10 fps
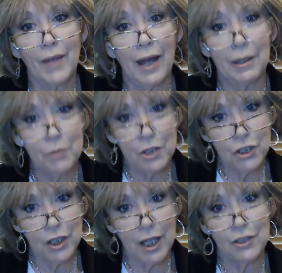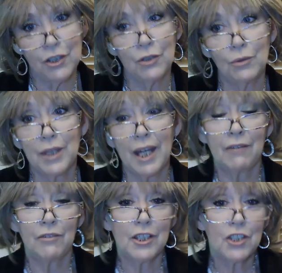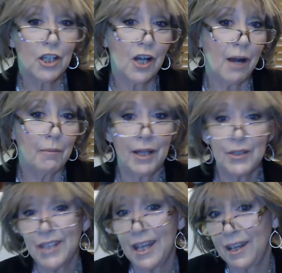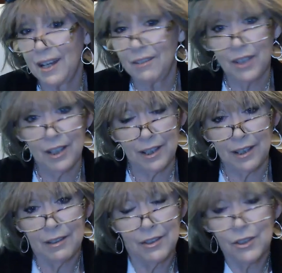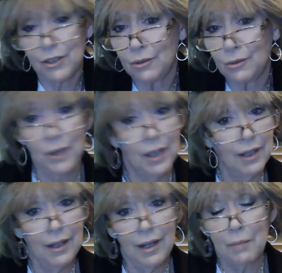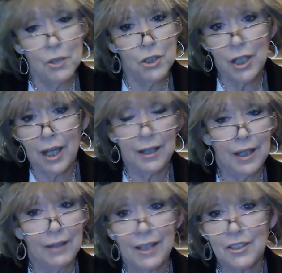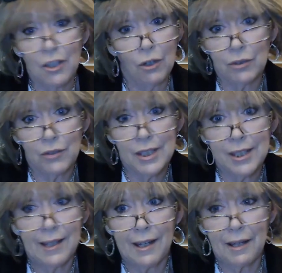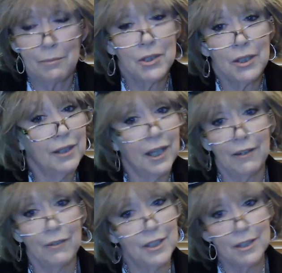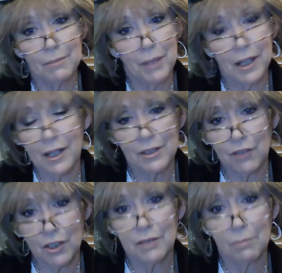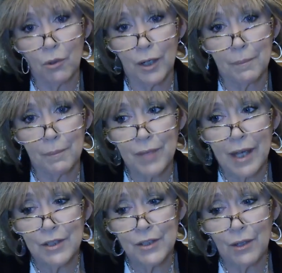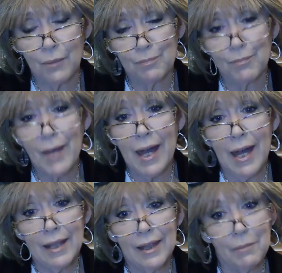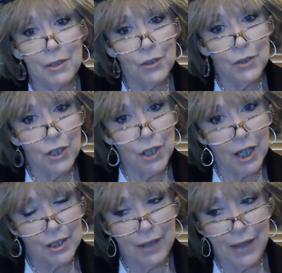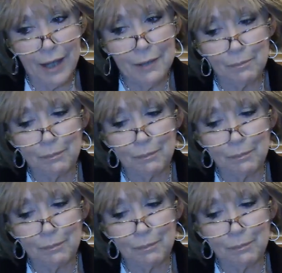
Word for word: I appreciate you, that I read your comments, and I really do appreciate it. And that's the only reason that I'm still here is because of your support. So let me know your thoughts on that.